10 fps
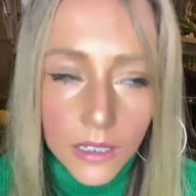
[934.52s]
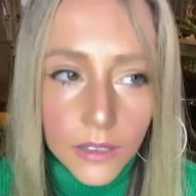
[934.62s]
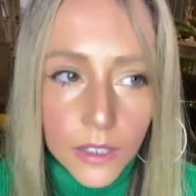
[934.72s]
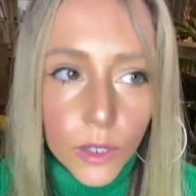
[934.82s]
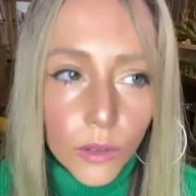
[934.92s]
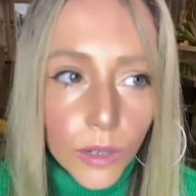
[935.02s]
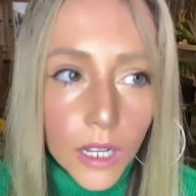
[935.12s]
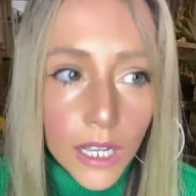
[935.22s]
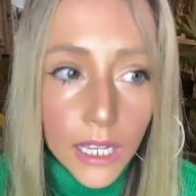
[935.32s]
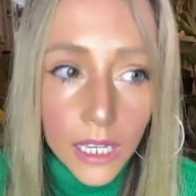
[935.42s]
So
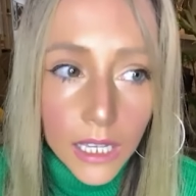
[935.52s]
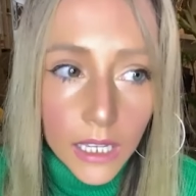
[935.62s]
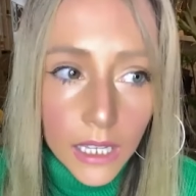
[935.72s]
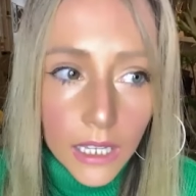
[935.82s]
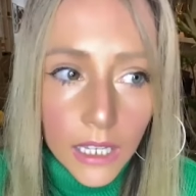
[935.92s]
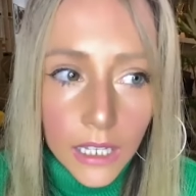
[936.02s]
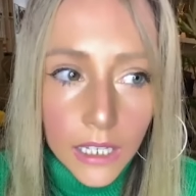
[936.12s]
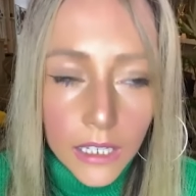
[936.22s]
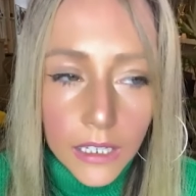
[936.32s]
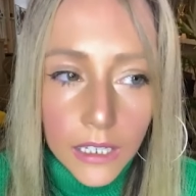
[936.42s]

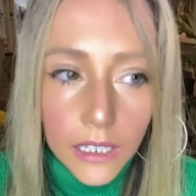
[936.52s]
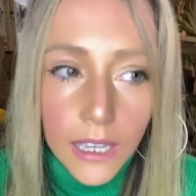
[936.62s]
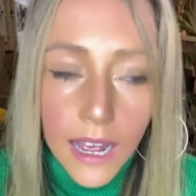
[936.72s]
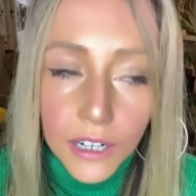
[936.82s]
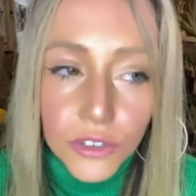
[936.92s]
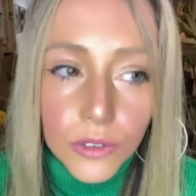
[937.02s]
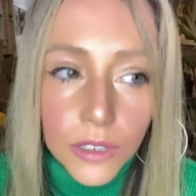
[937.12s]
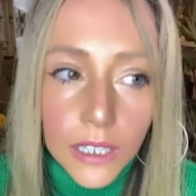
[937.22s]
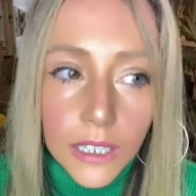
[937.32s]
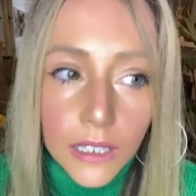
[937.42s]
he
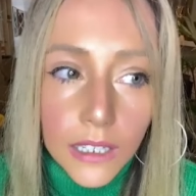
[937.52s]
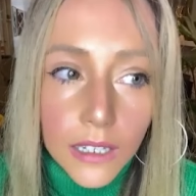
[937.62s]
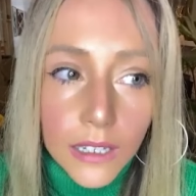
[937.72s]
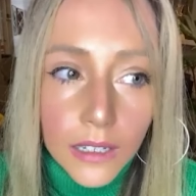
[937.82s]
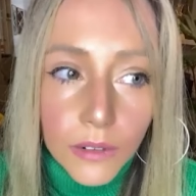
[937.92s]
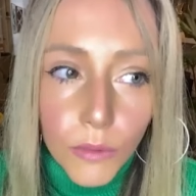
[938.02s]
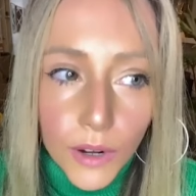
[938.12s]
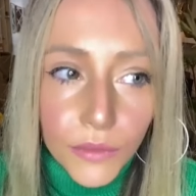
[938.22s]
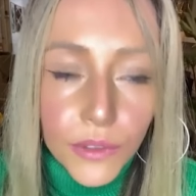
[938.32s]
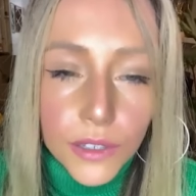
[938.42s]
actually,
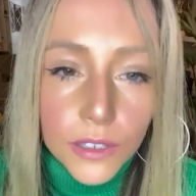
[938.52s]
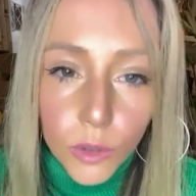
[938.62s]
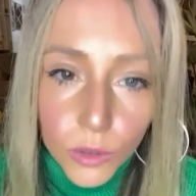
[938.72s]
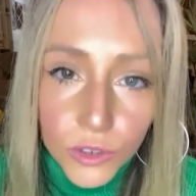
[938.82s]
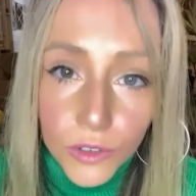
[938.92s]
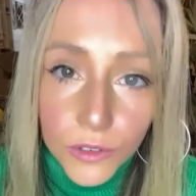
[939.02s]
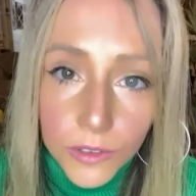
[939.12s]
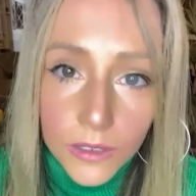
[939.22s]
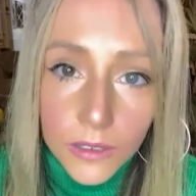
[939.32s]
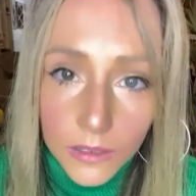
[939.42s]
one of the
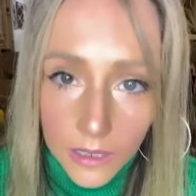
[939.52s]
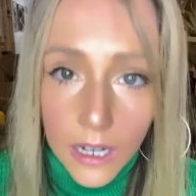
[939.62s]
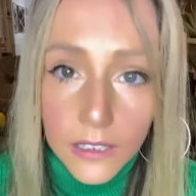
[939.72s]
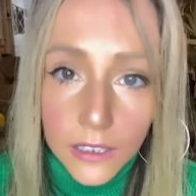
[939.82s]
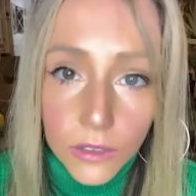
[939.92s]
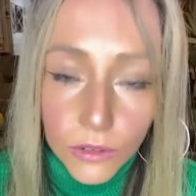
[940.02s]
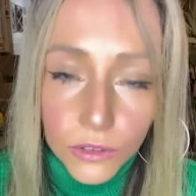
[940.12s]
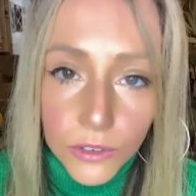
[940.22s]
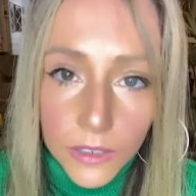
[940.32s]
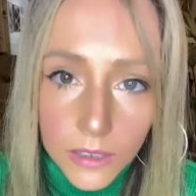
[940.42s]
soldiers, the Nazi
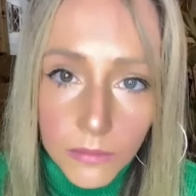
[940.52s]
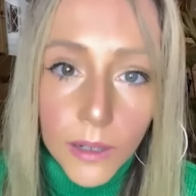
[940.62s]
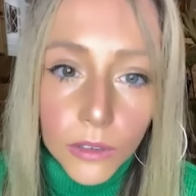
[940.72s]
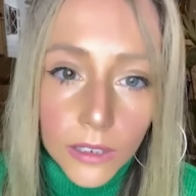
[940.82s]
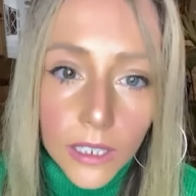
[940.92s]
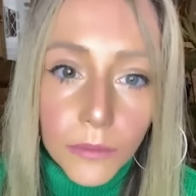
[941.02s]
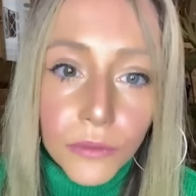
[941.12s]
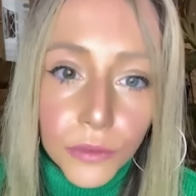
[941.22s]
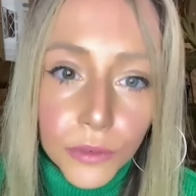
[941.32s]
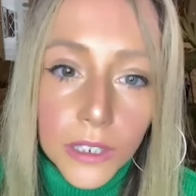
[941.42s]
soldiers, smuggled him
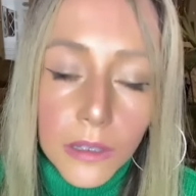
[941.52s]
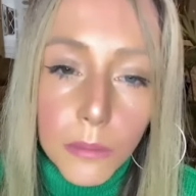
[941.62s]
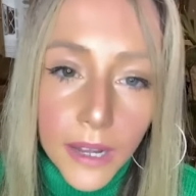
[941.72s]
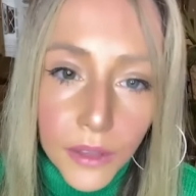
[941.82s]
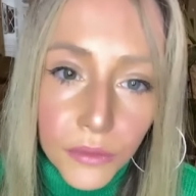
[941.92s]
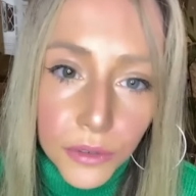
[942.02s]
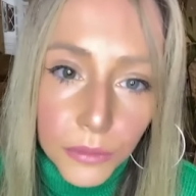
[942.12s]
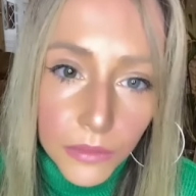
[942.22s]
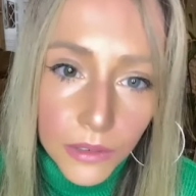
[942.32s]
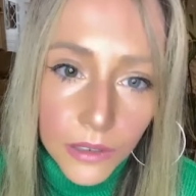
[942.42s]
food in the
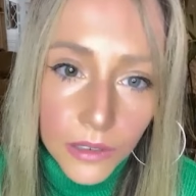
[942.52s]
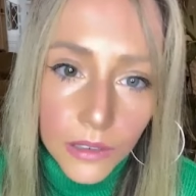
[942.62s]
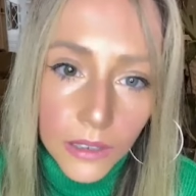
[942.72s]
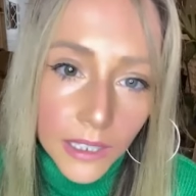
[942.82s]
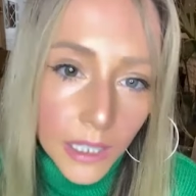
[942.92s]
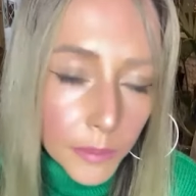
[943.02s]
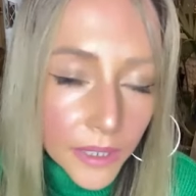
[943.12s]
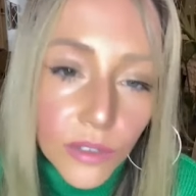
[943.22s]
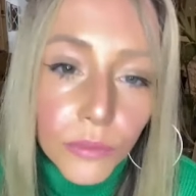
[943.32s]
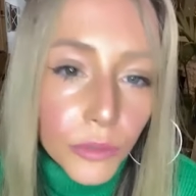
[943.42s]
bathroom, like a
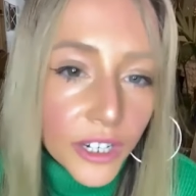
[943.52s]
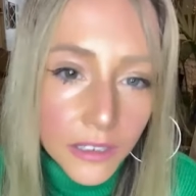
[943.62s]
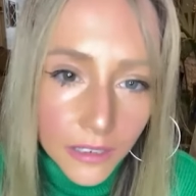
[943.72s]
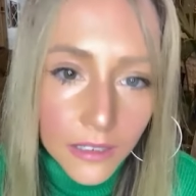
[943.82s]
piece of bread,